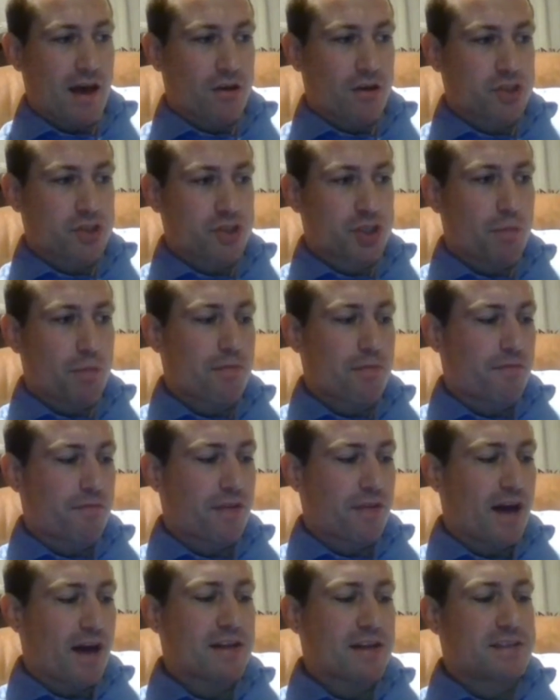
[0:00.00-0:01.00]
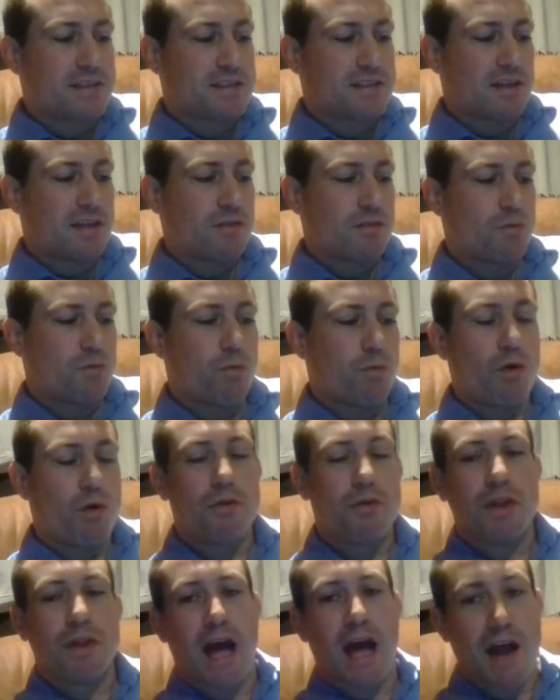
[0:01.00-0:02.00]
On top of that, the
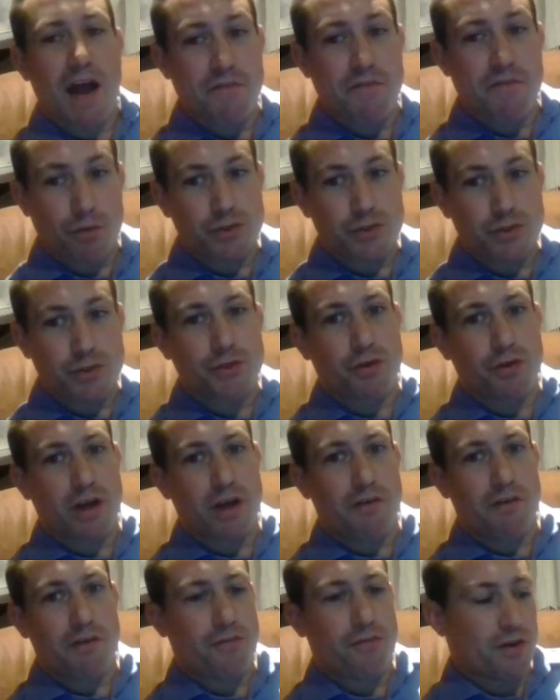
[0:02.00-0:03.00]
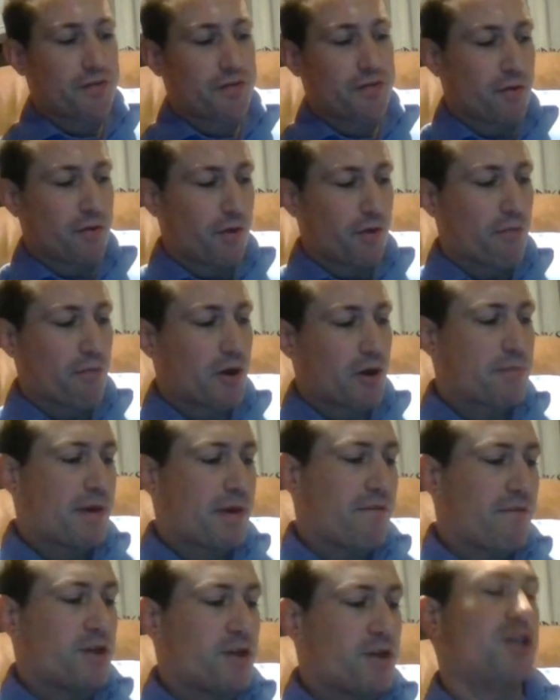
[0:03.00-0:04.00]
one that everyone should look out for, if you're a
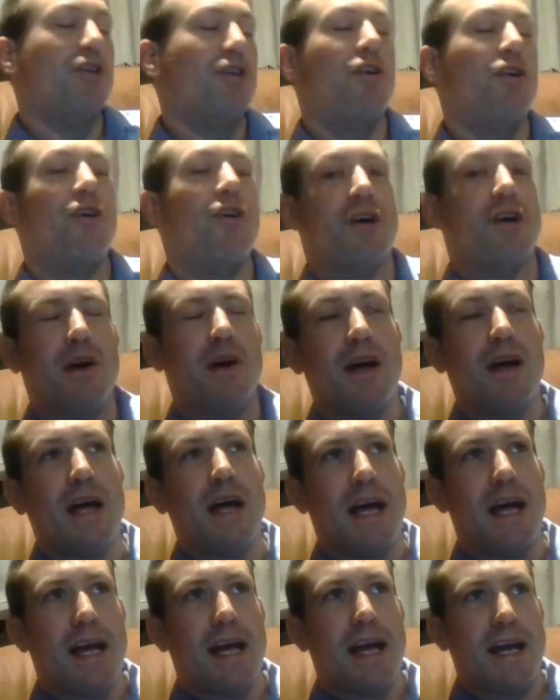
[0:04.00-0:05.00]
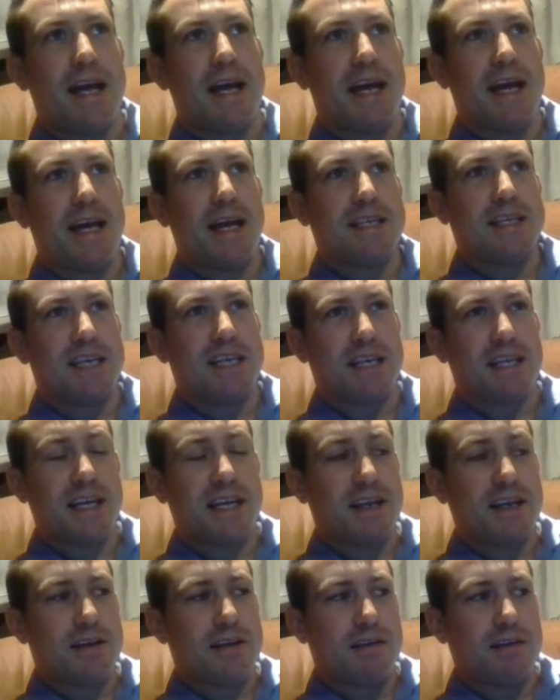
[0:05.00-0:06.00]
rugby aficionado, it is, I
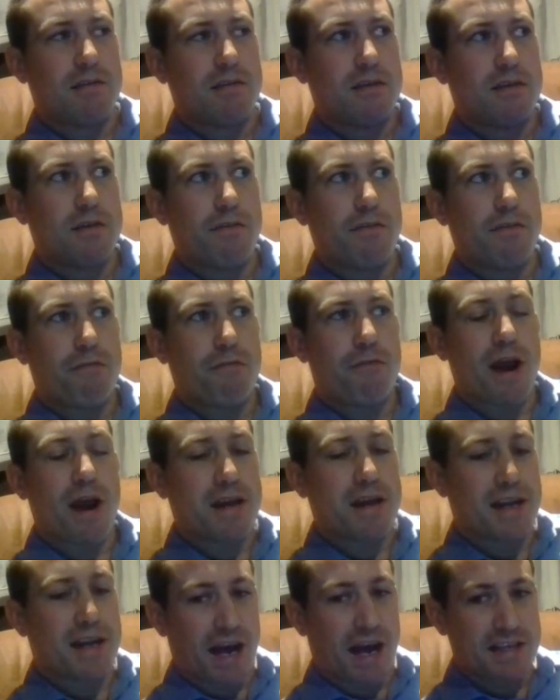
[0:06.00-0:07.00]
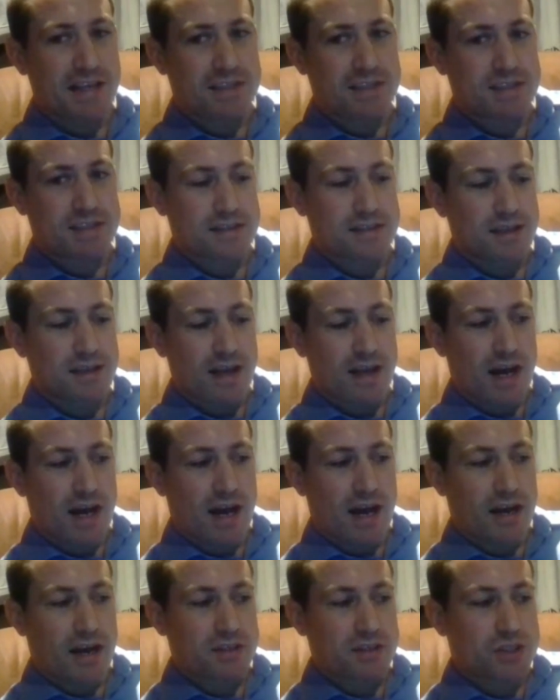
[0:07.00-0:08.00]
think, Friday night
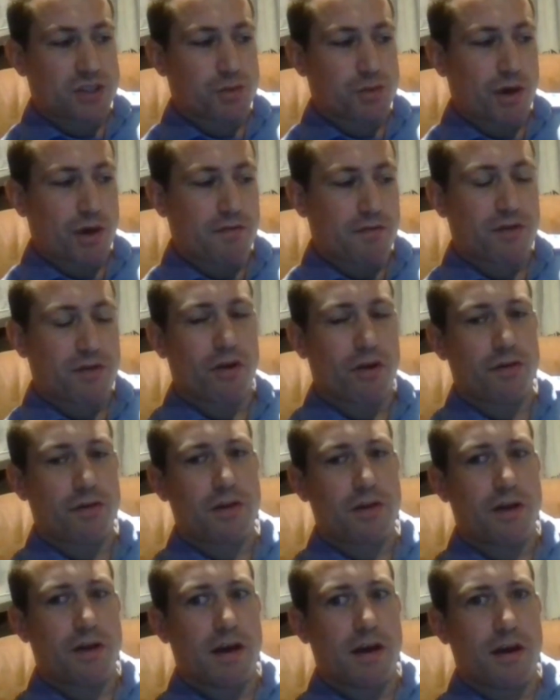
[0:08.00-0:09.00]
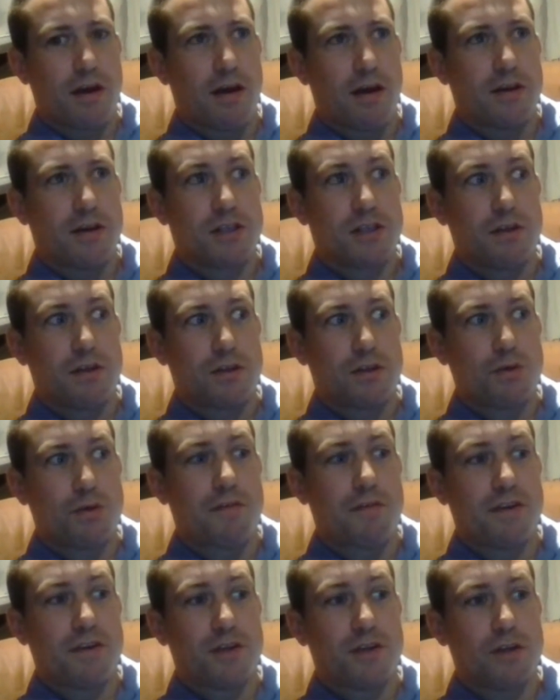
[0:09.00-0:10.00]
at 12 o'clock
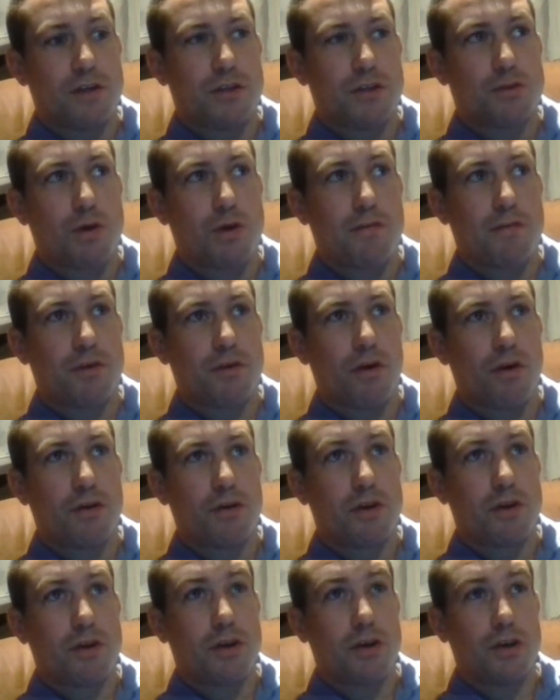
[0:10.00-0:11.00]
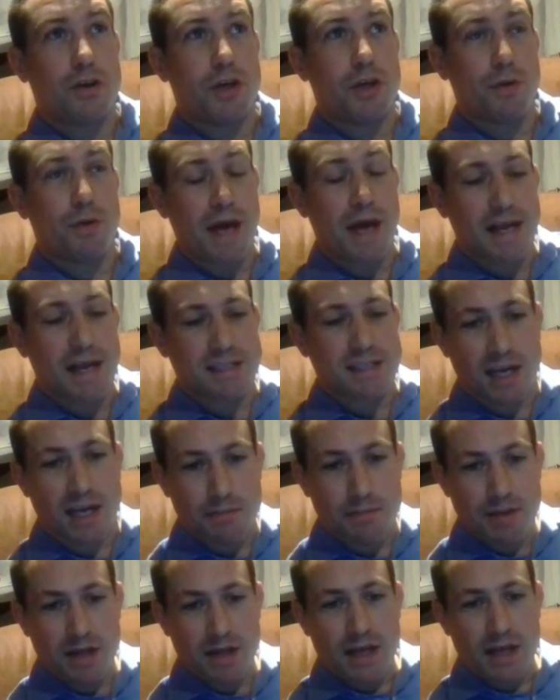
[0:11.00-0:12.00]
UK
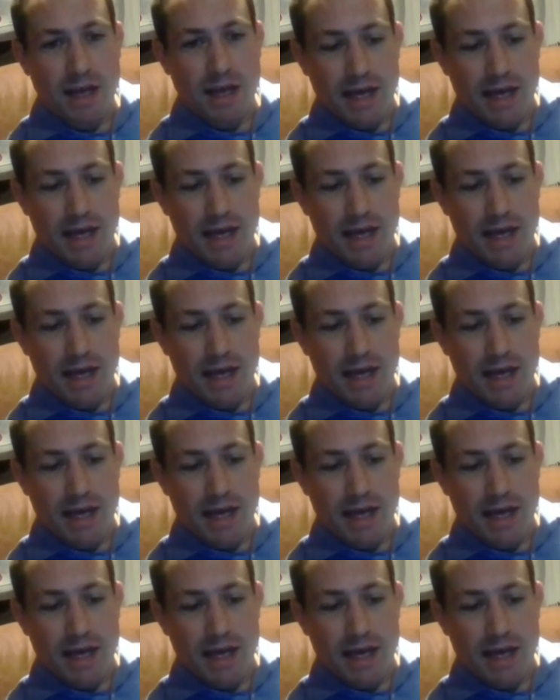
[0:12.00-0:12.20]
time,